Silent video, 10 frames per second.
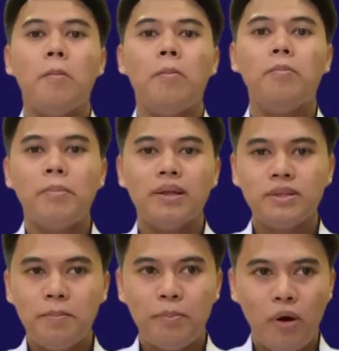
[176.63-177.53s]

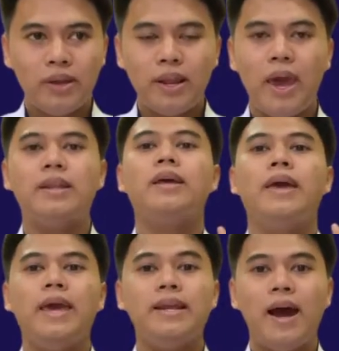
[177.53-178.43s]
melting point at
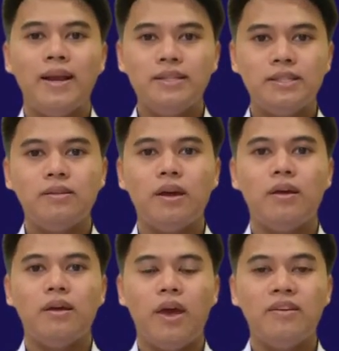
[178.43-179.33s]

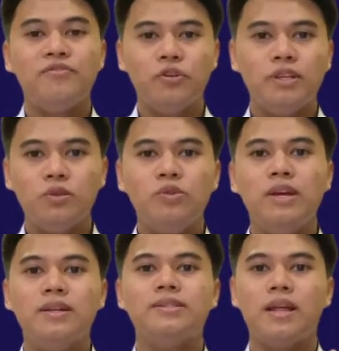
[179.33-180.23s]
842
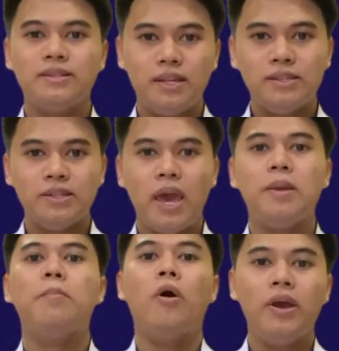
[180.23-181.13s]
degrees Celsius
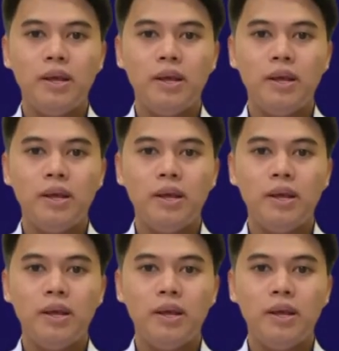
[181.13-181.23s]
and boiling